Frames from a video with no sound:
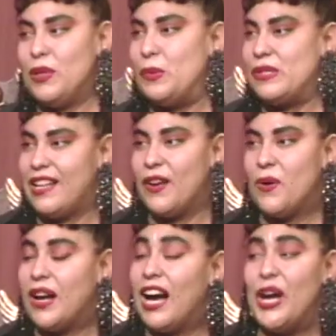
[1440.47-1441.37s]
It was like
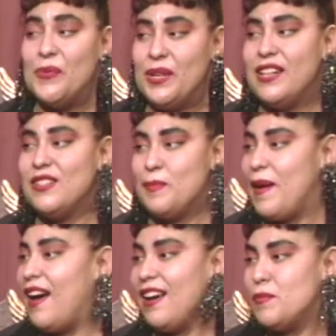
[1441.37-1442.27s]
going hundred years
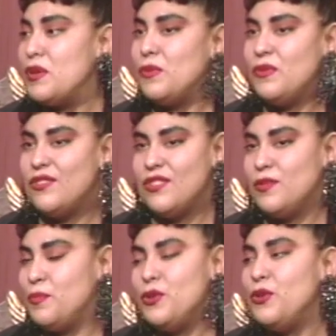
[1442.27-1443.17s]
back, but it was
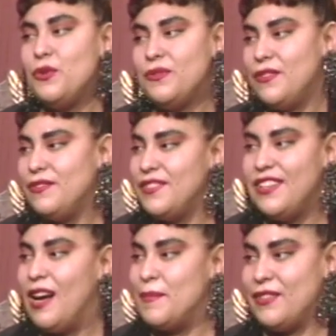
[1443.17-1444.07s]
just beautiful,
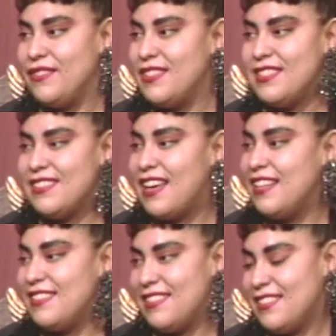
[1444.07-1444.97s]
phenomenal. The
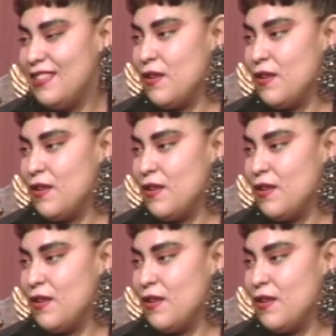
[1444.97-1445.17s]
sights. One